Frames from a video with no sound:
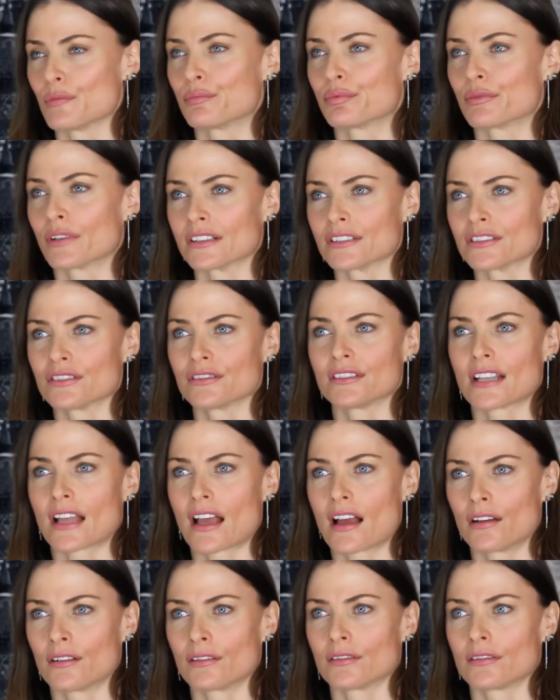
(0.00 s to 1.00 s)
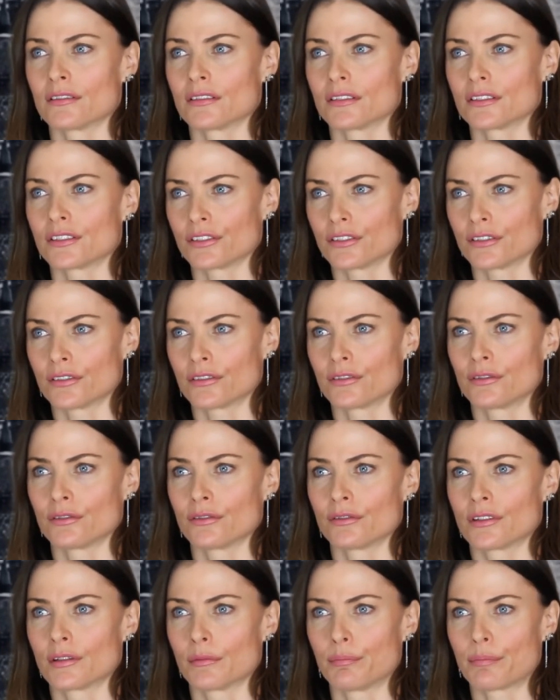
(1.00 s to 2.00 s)
brings you down
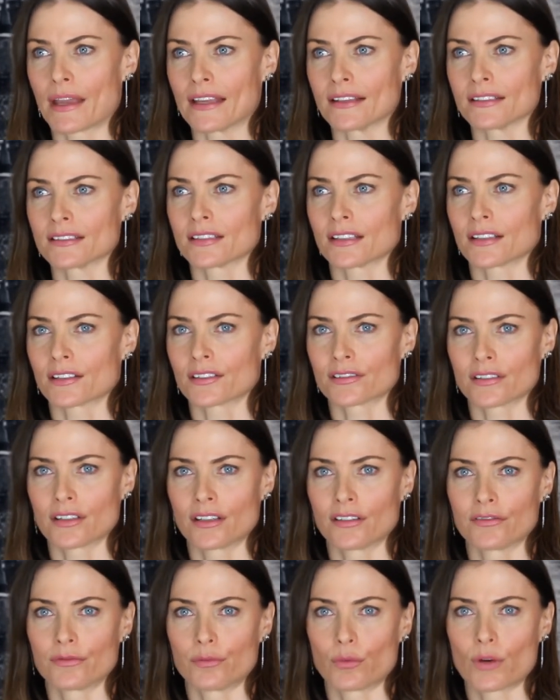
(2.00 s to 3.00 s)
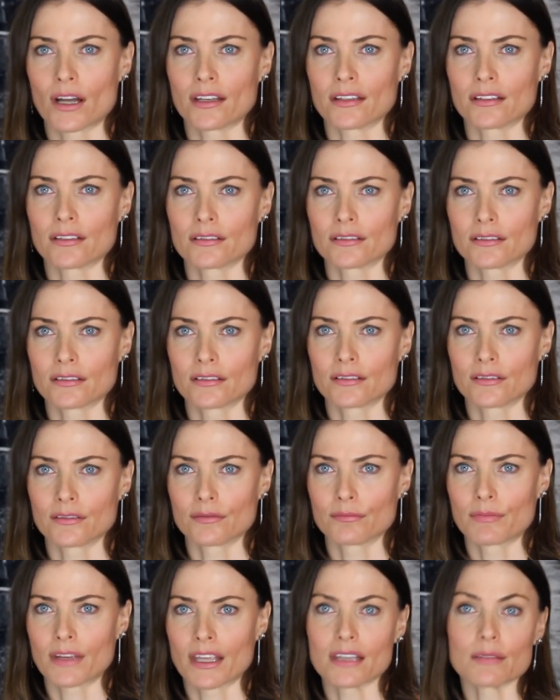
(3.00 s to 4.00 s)
to the basics of what
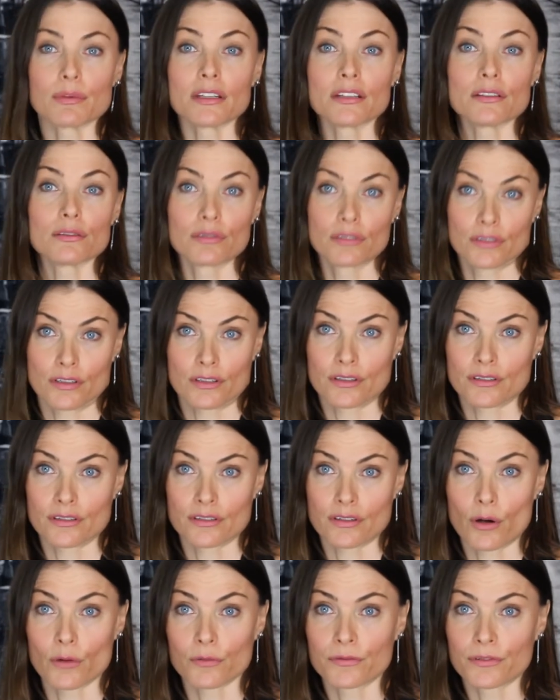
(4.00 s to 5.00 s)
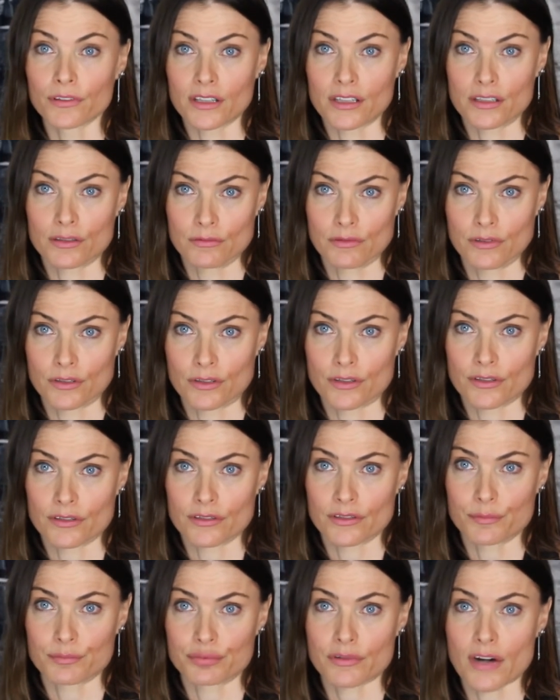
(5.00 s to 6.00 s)
maybe you learned, hopefully you
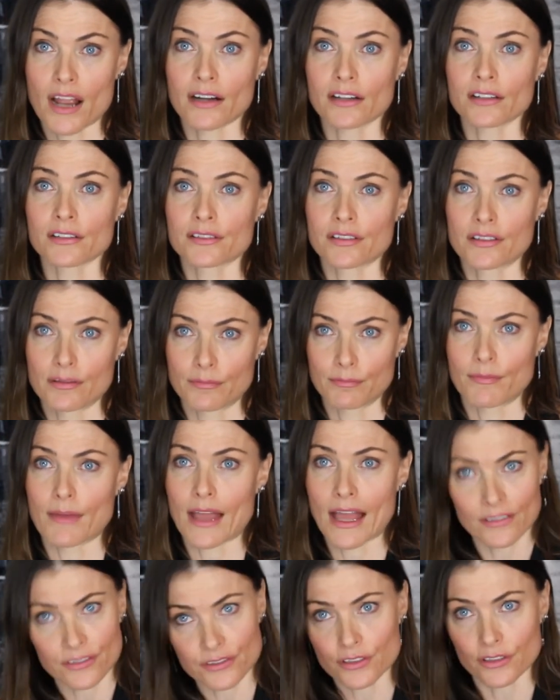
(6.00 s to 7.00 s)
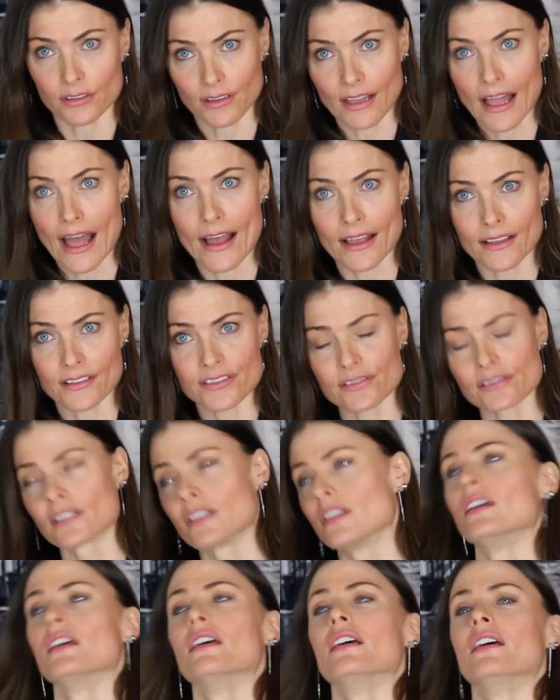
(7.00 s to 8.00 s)
learned prior to the master class,
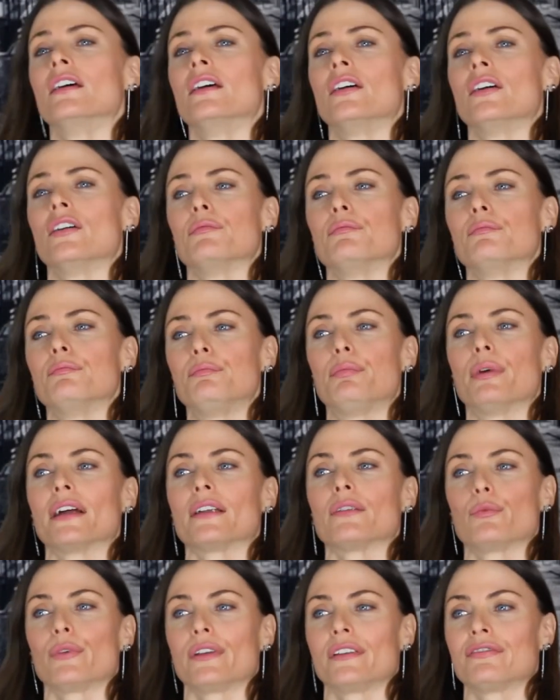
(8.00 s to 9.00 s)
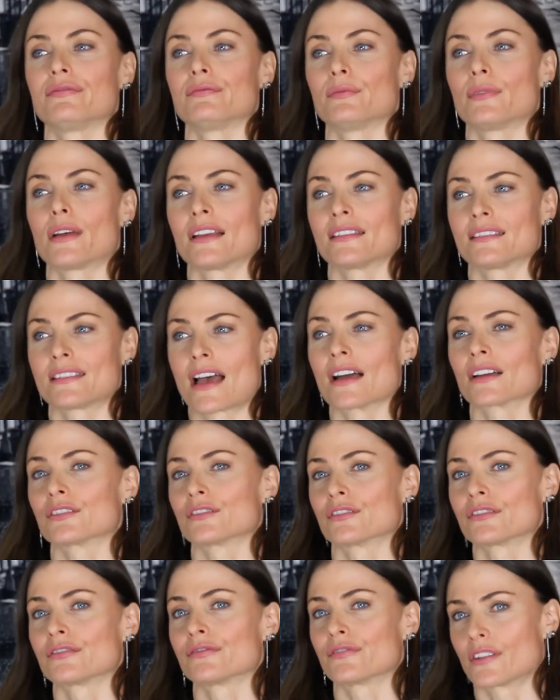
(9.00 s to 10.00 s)
but we, as
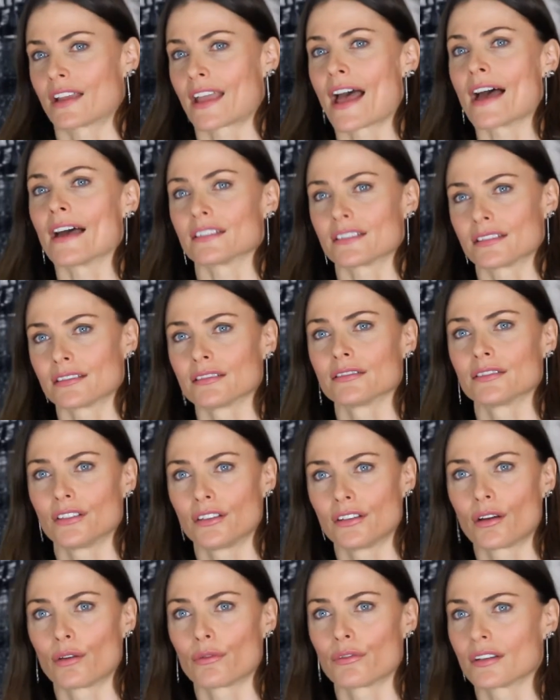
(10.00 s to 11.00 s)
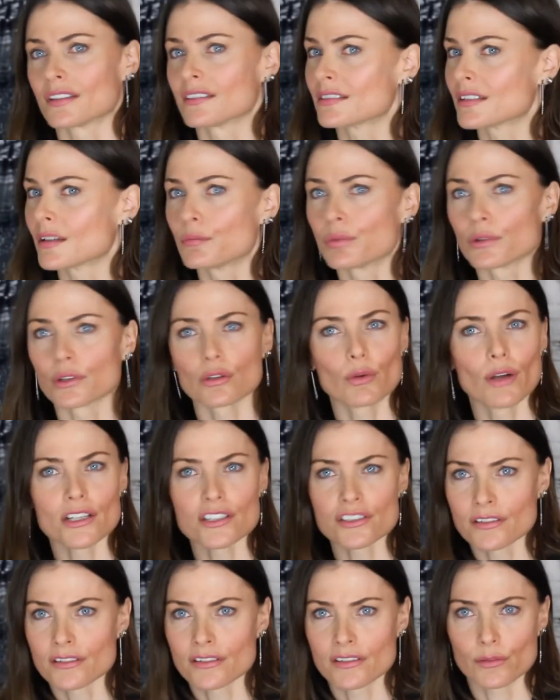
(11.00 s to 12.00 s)
actors, forget, you know, the simple
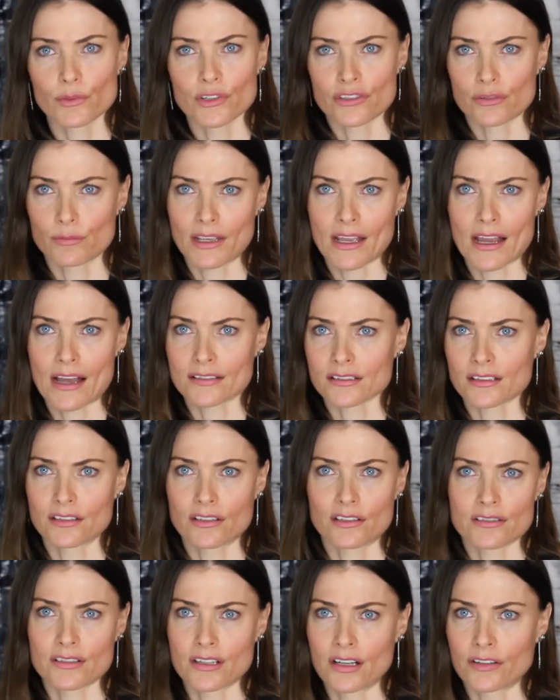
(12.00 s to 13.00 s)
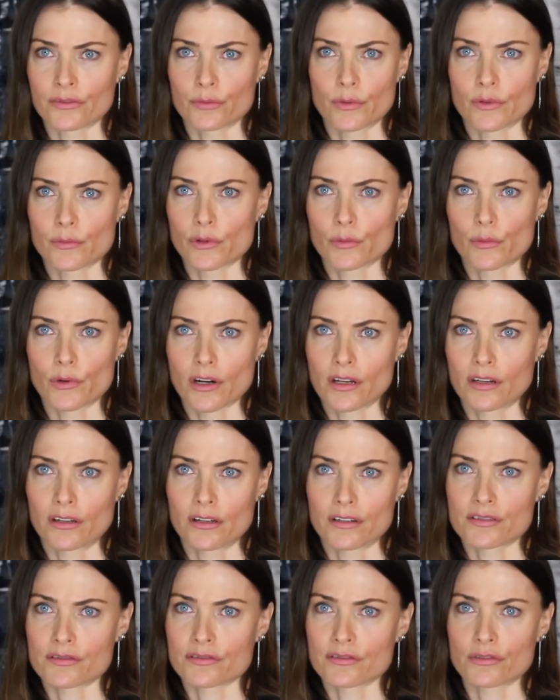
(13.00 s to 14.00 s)
questions that we should be asking ourselves when we're working
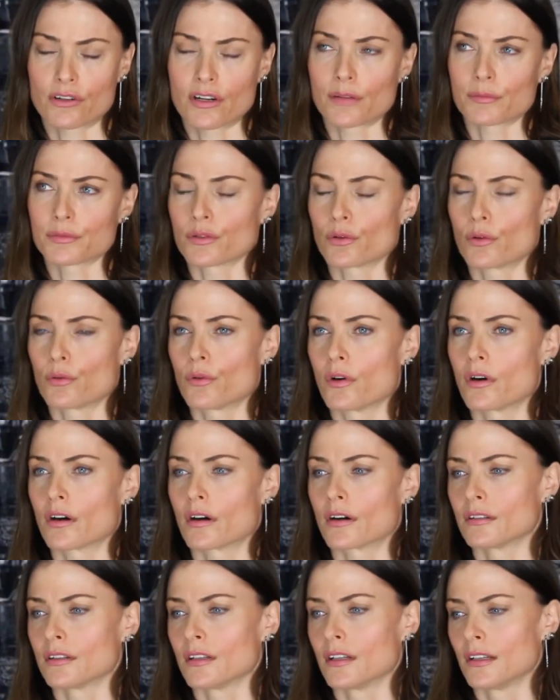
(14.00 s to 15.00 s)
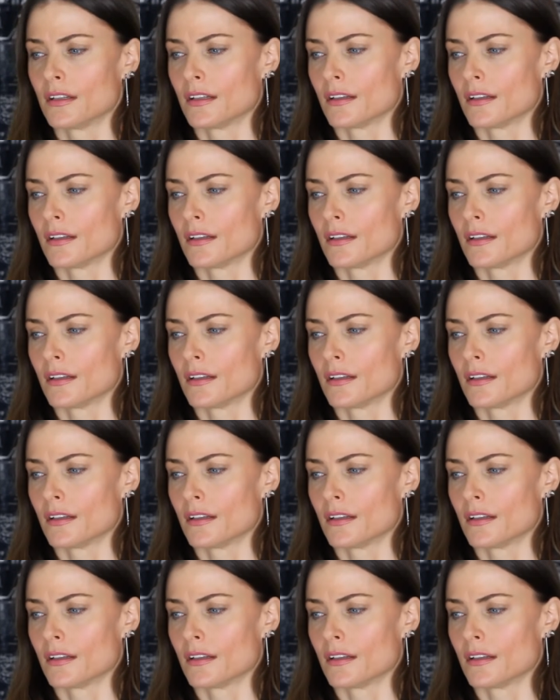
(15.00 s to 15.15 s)
on a script, or